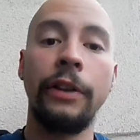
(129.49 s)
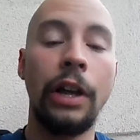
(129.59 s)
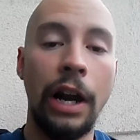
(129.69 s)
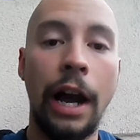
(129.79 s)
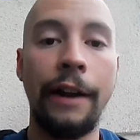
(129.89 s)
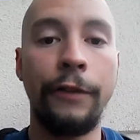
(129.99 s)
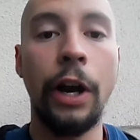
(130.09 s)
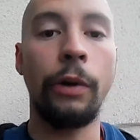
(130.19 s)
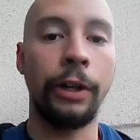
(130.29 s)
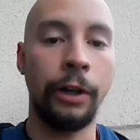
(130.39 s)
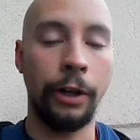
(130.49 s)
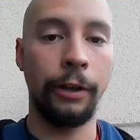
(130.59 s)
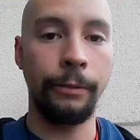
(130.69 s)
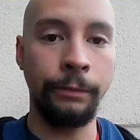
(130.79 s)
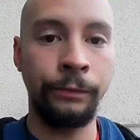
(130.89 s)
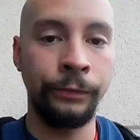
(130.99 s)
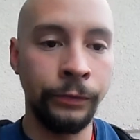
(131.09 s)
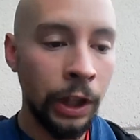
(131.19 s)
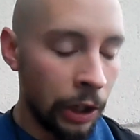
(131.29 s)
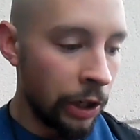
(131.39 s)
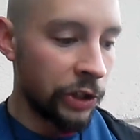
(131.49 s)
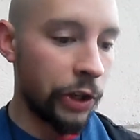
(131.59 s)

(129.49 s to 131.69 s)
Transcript: that I've known her.